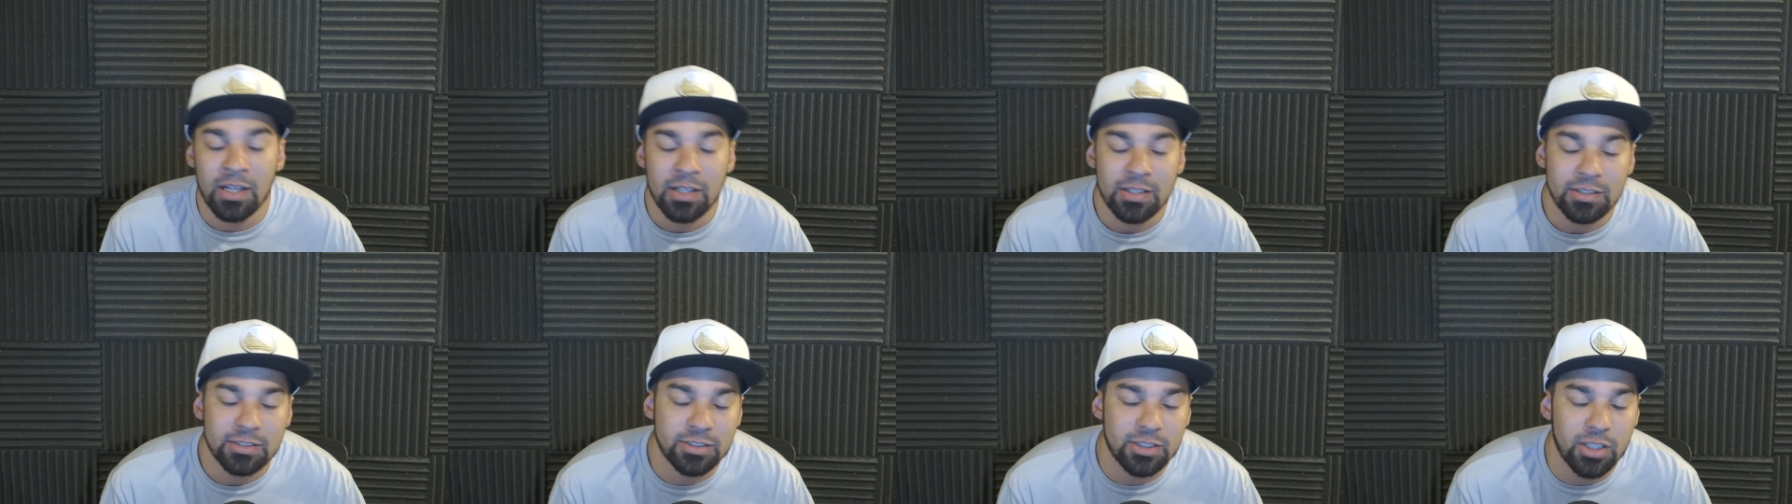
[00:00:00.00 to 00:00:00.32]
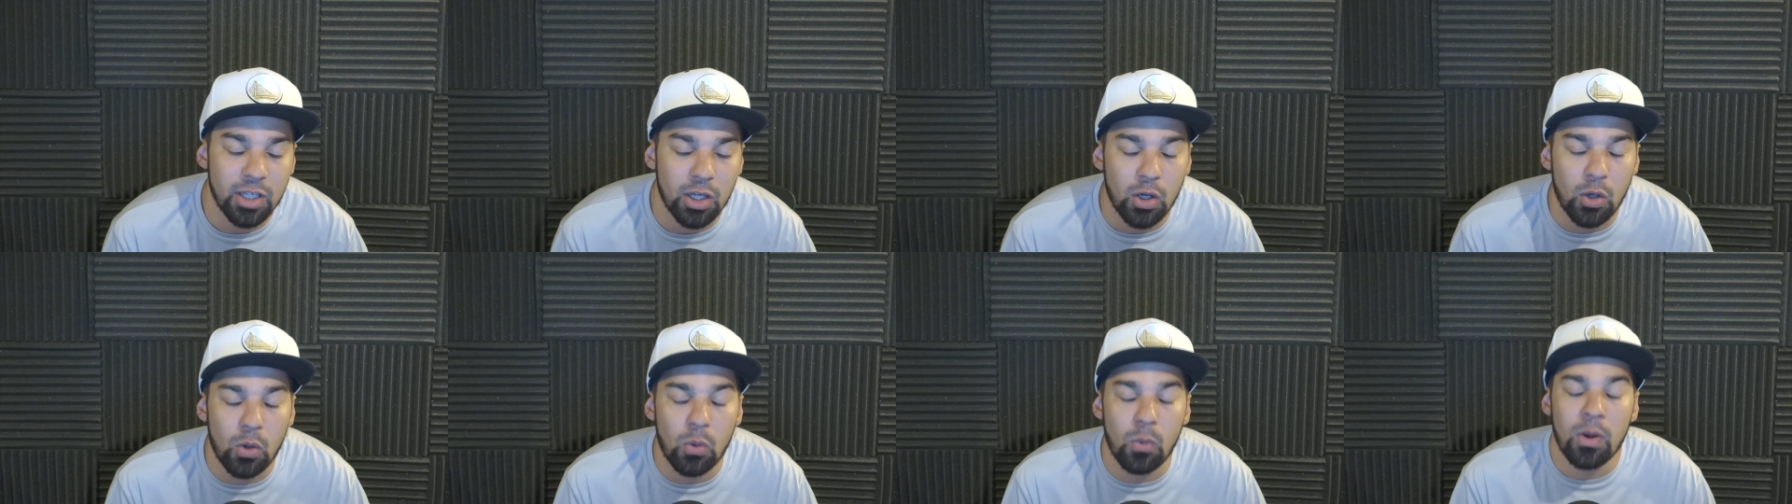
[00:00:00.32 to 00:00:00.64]

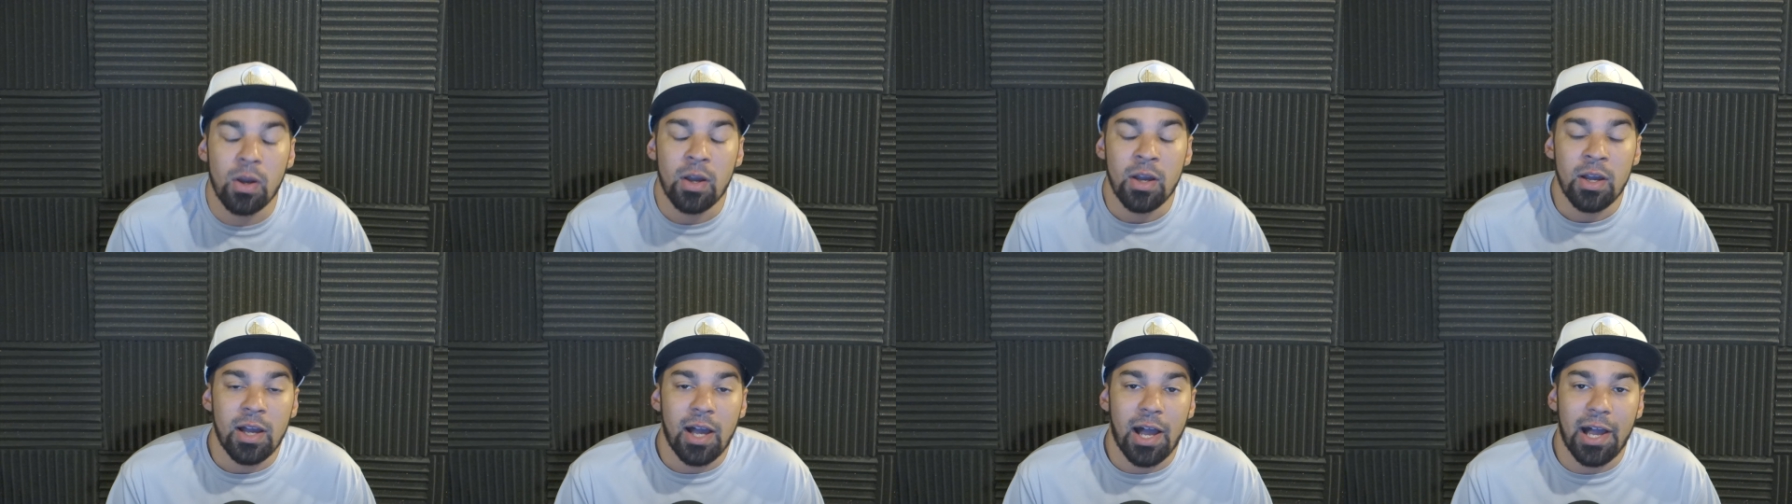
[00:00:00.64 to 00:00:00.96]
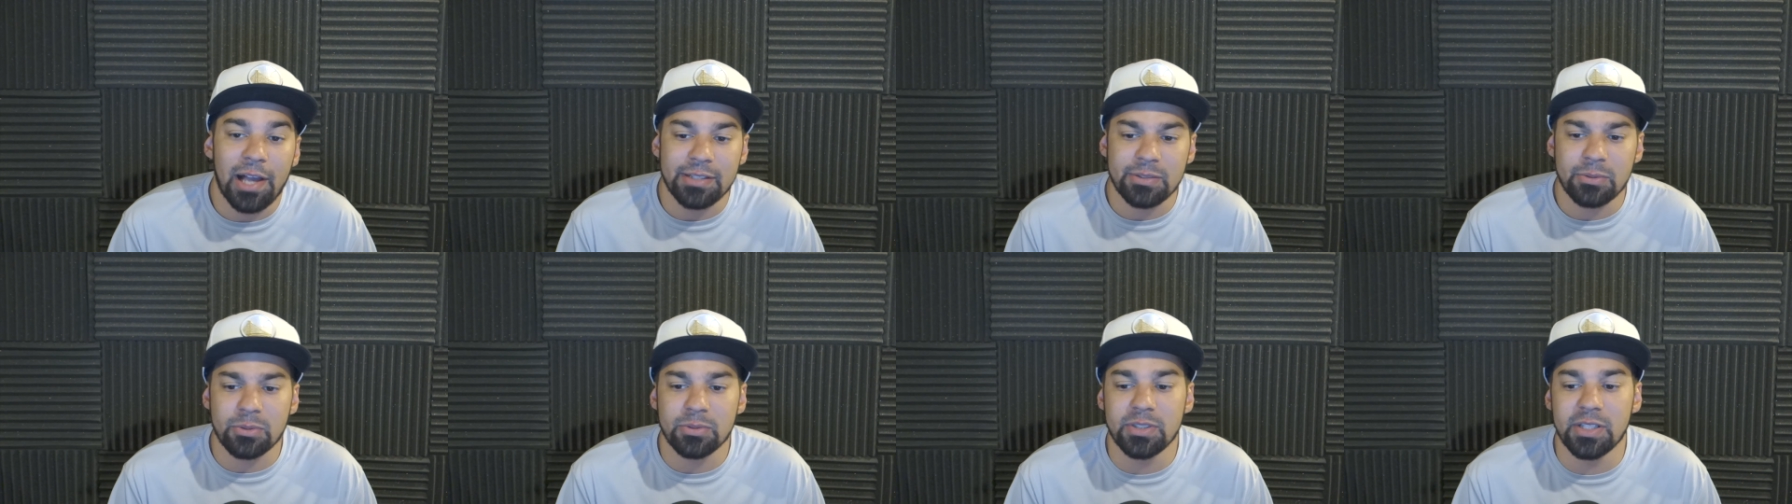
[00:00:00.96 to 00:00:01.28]
So,
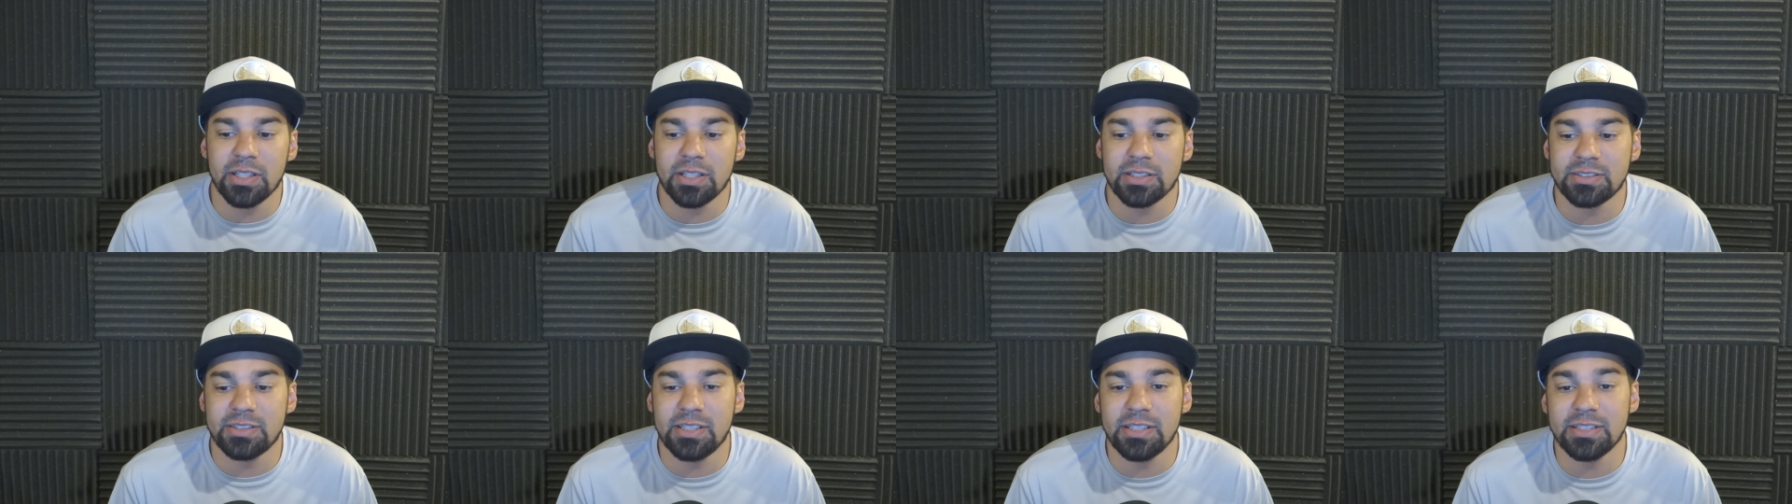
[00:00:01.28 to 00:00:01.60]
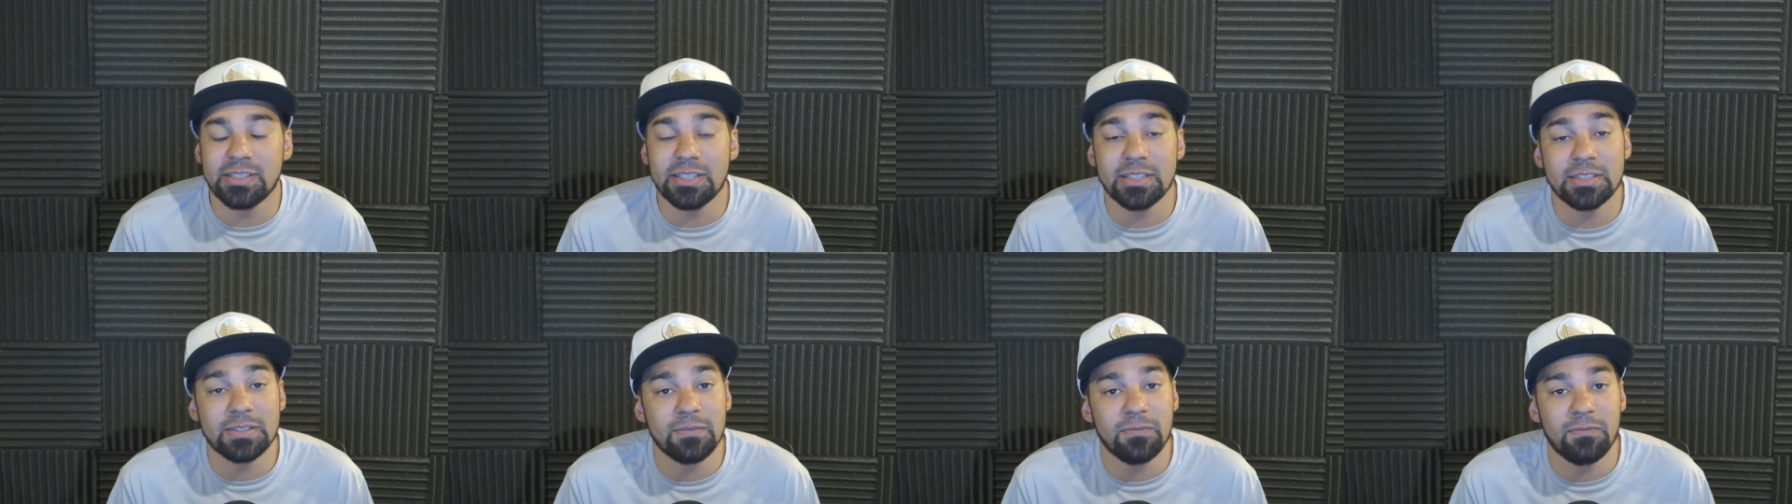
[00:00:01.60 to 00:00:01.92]
High School DxD
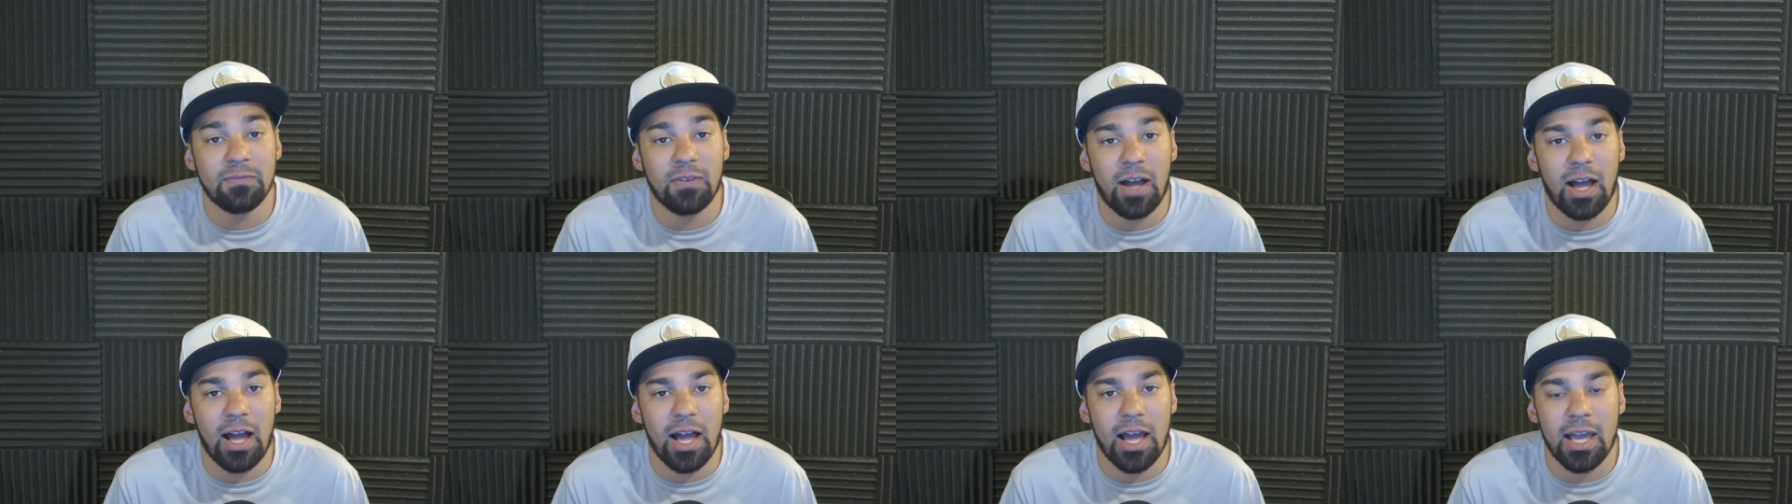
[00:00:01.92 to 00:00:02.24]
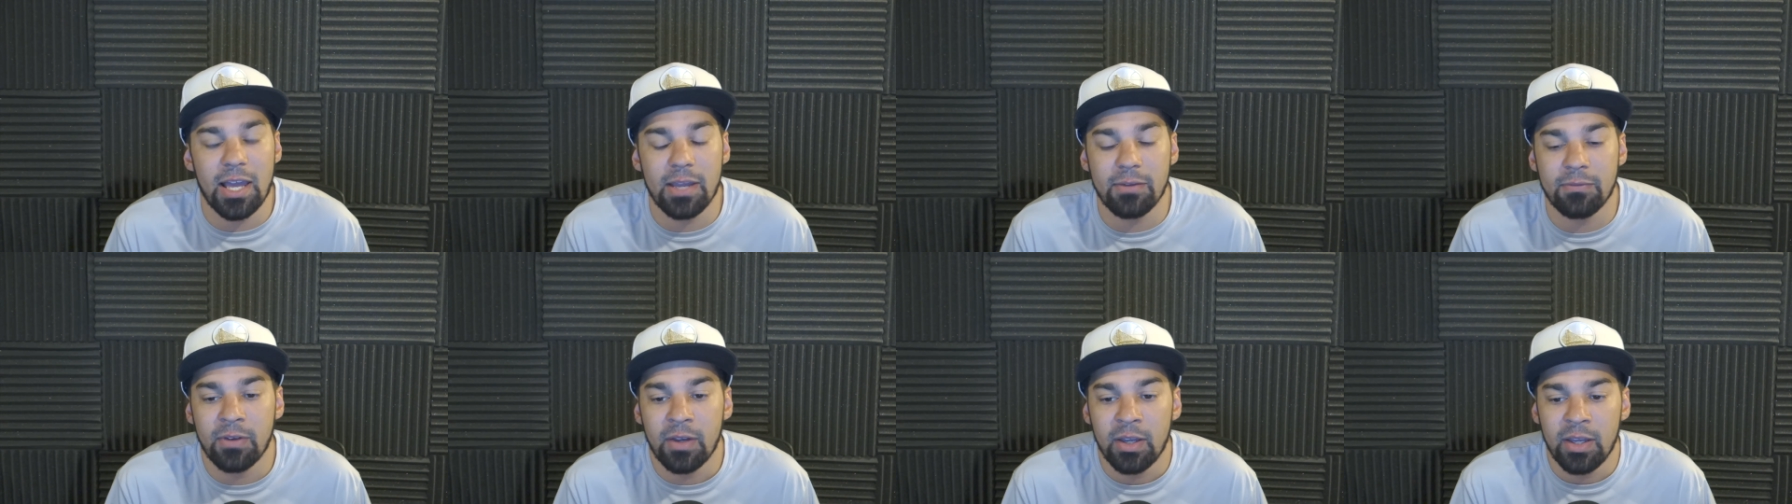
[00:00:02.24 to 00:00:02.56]
Season
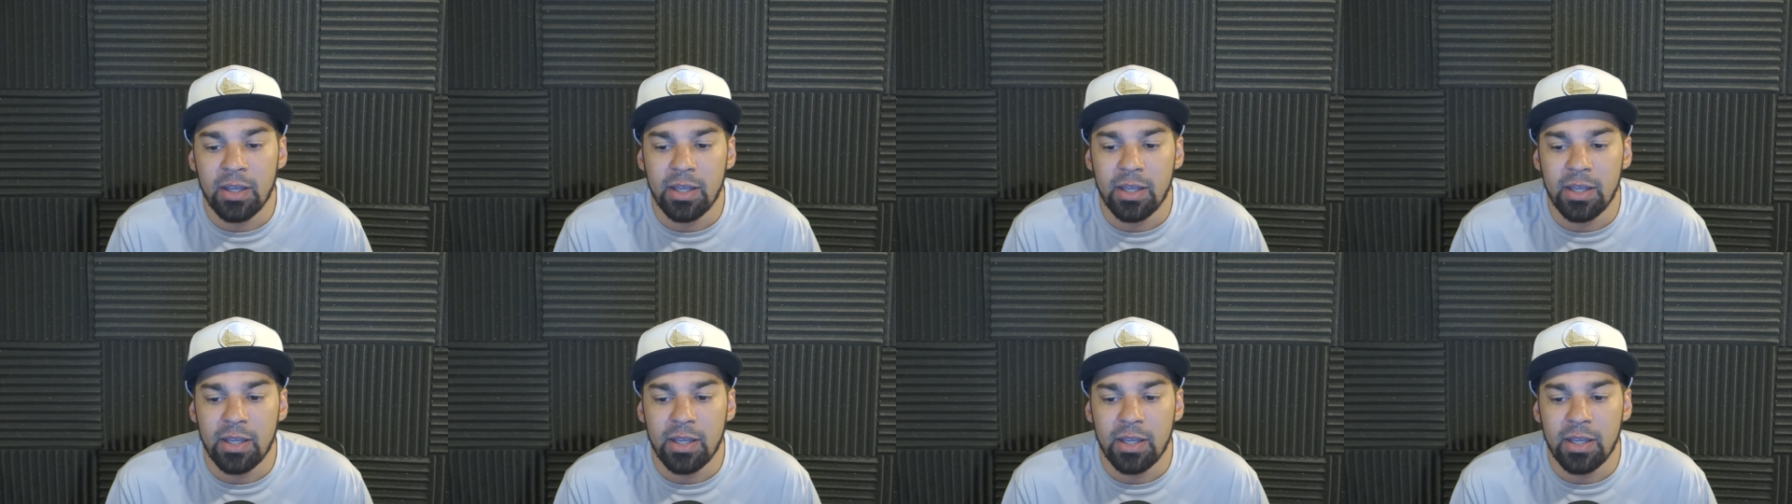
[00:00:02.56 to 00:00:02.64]
5